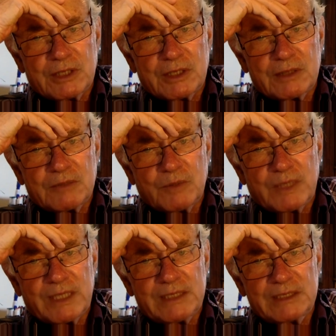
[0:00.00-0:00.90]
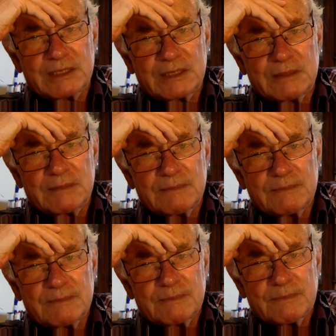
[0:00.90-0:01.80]
on, in waste.
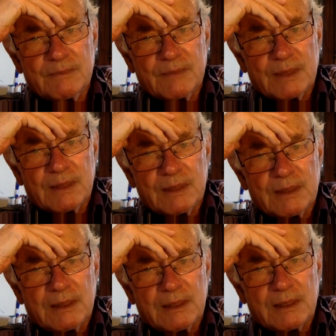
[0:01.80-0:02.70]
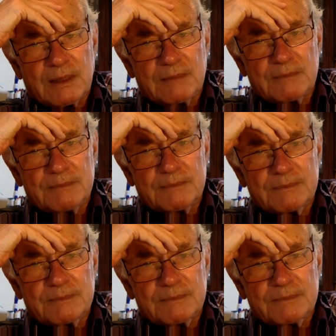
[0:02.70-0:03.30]
Um,